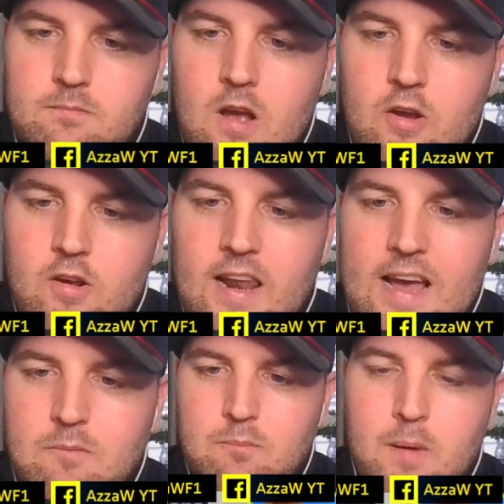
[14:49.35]
are going to
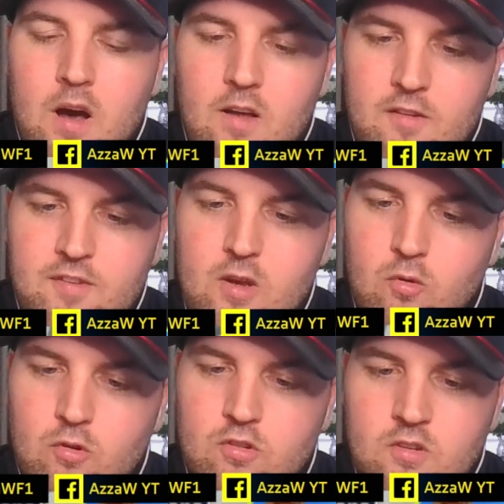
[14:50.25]
lap part of the
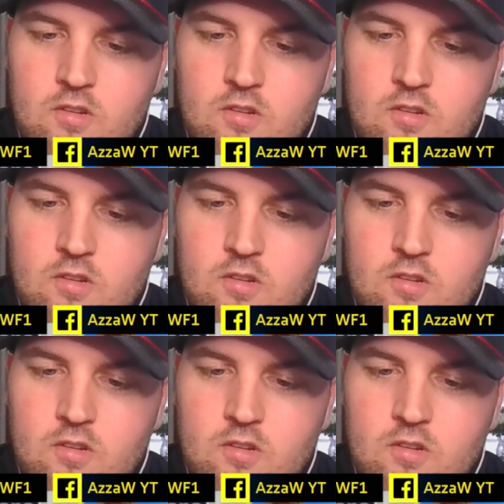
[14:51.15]
field.